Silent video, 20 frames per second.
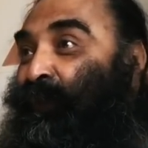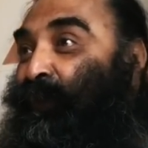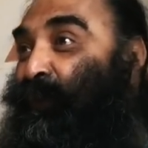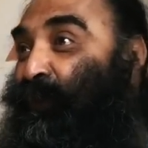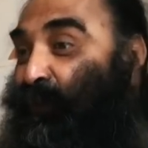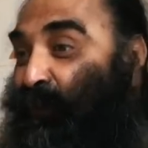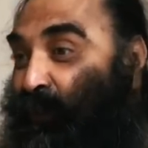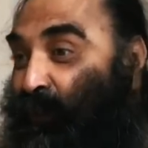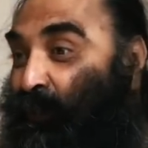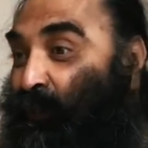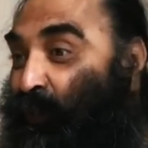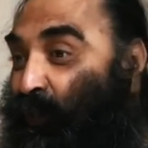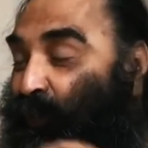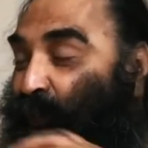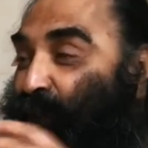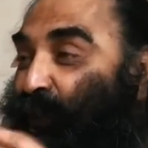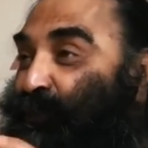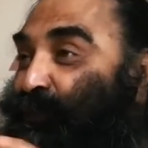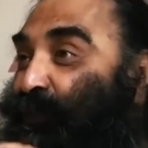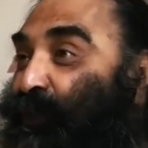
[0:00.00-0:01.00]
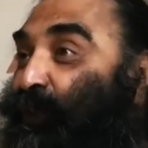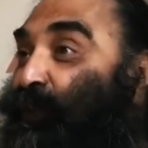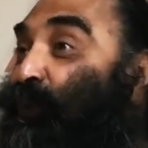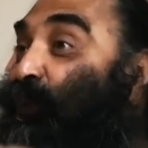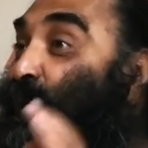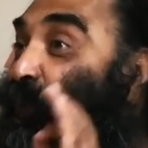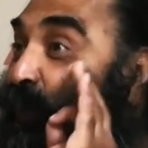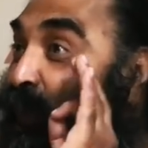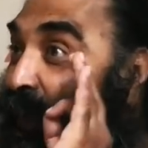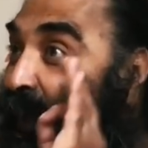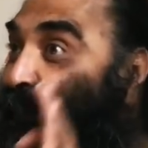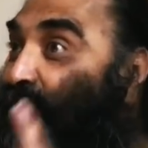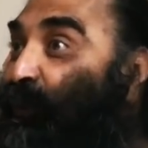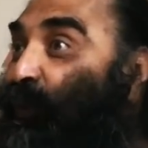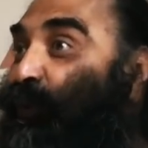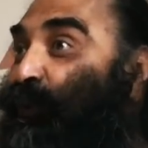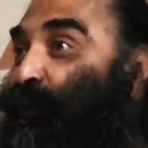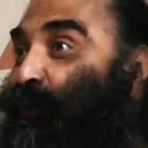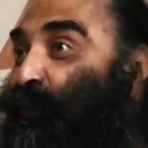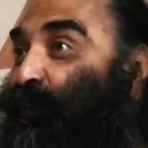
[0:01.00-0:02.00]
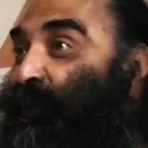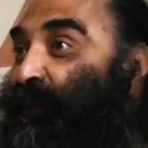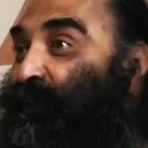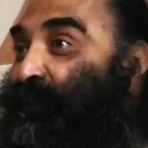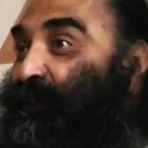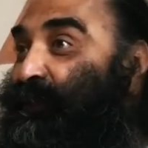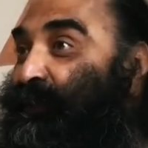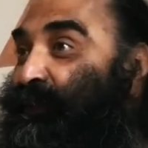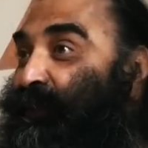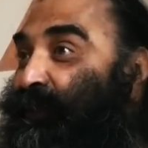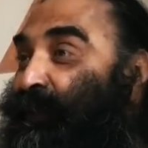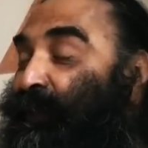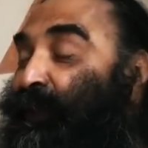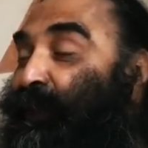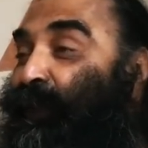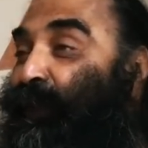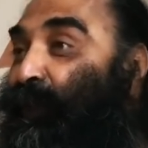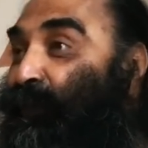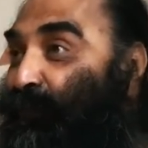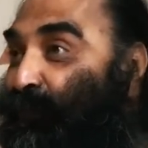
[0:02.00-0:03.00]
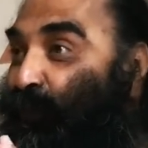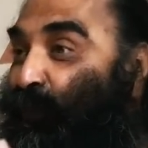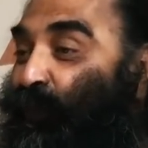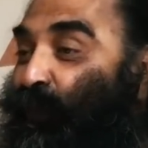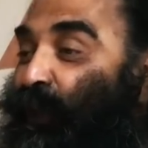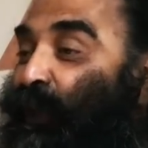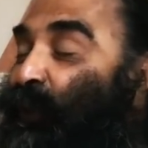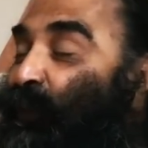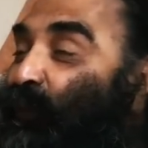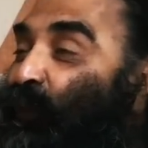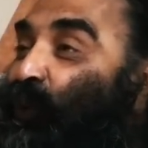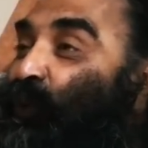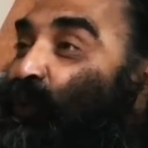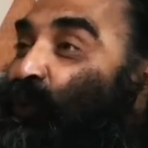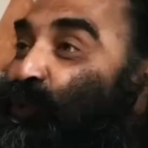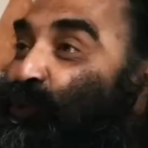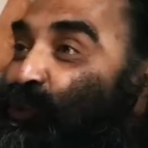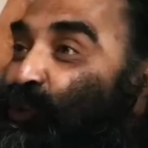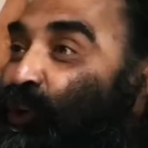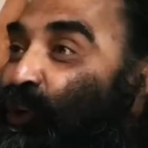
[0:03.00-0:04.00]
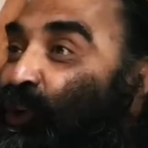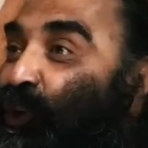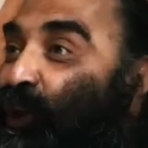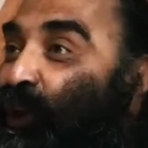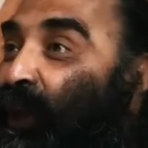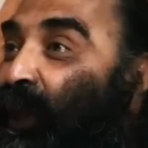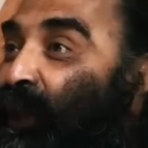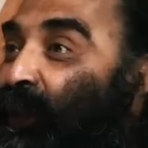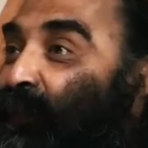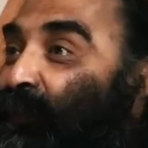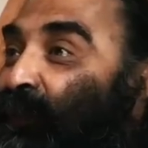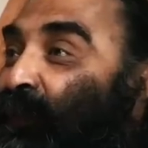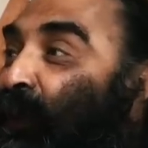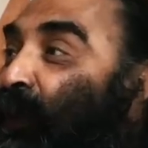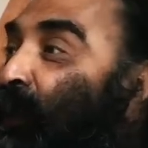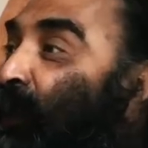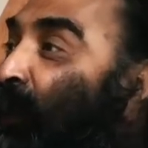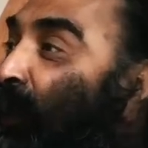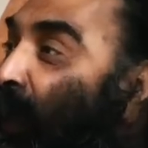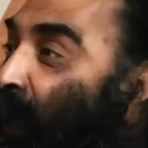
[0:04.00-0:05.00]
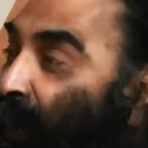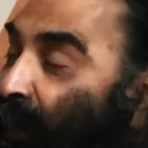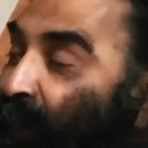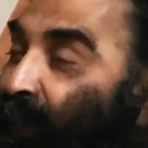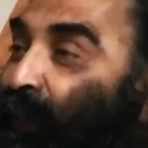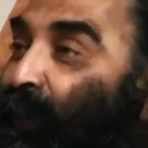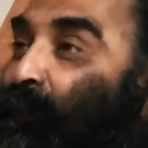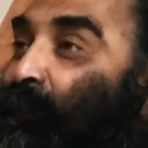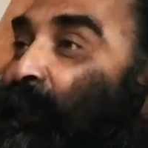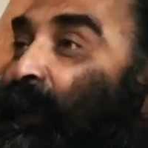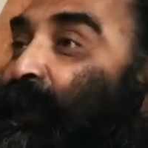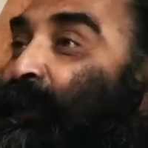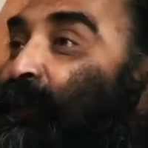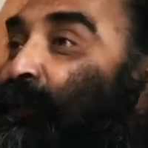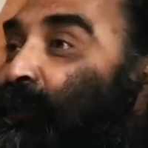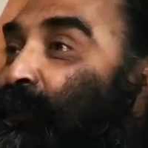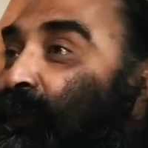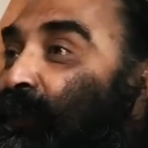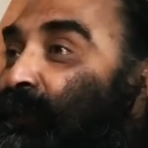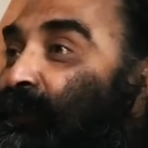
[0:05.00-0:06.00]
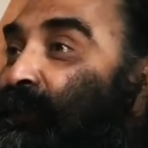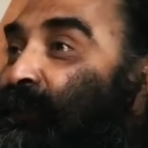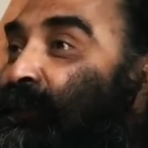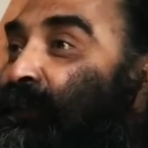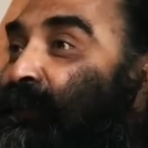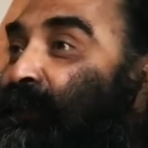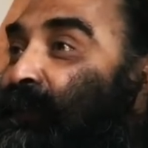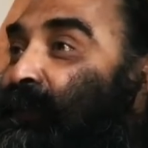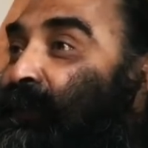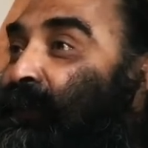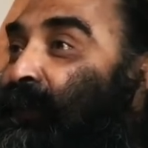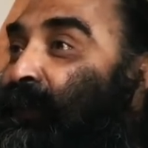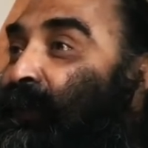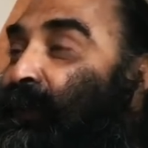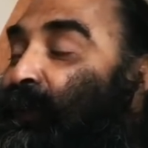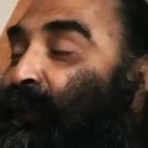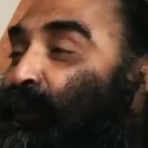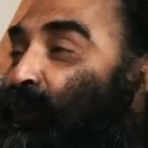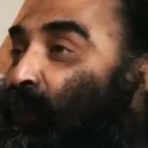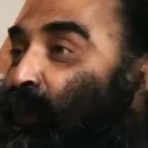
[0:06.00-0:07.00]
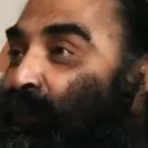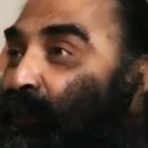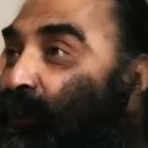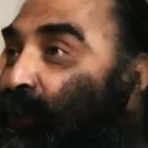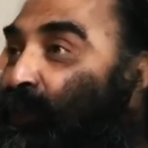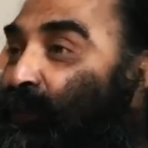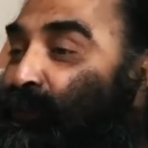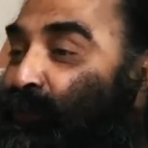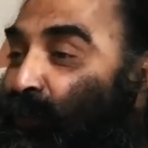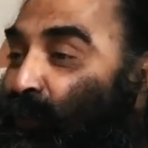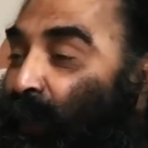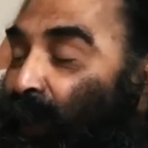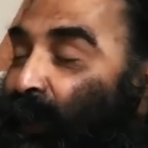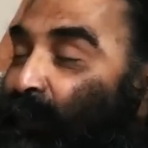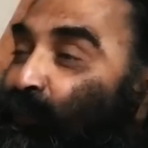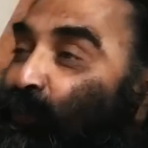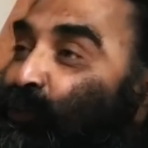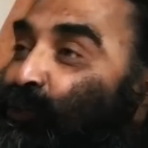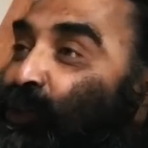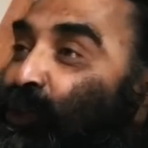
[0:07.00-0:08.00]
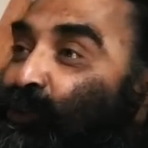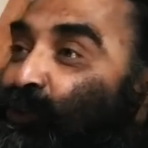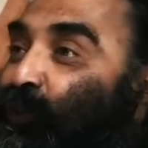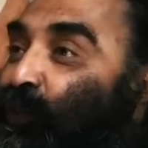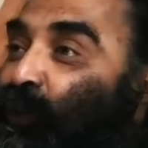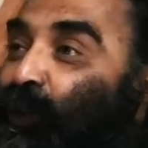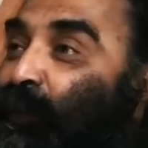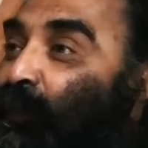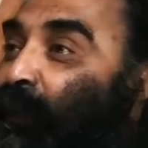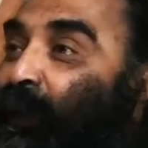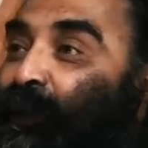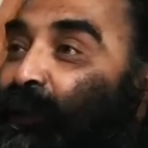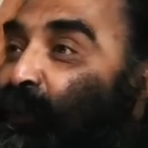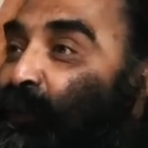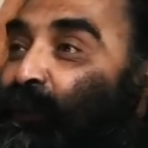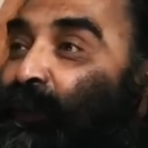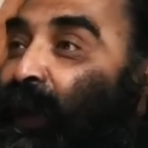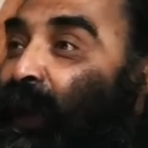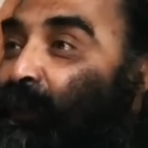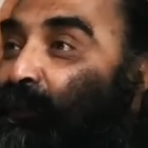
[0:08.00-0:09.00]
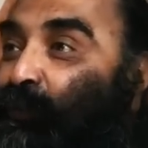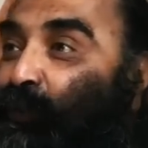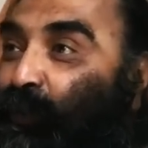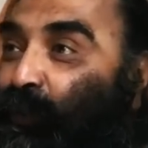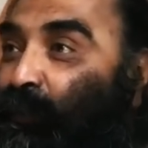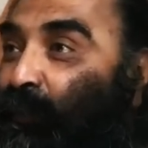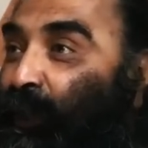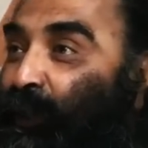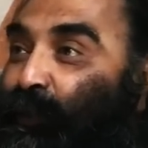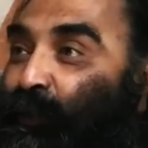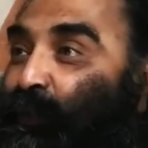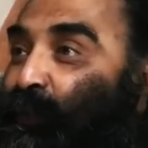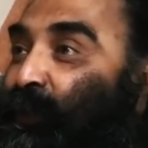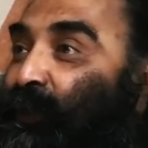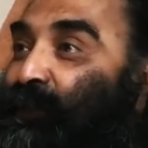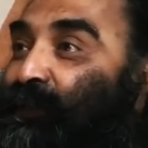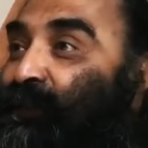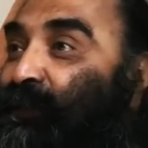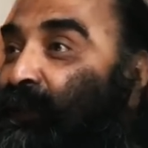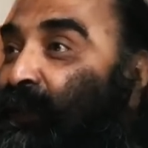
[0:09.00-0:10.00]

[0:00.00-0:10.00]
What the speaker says: You more concerned, you love your duties. If you really want to enjoy your life, I love my duties. Don't think so, I am just only my duty, I am doing my duties.